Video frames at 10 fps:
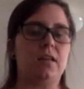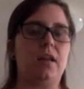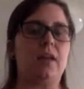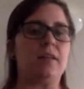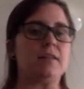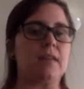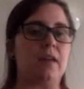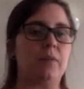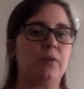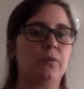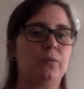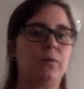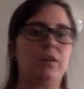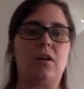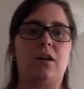an exam
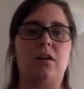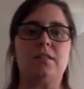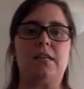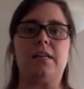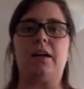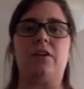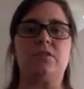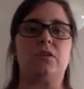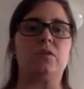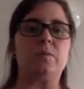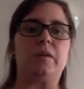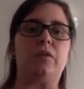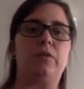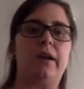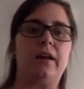where there aren't any aerosols
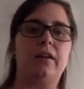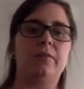being created.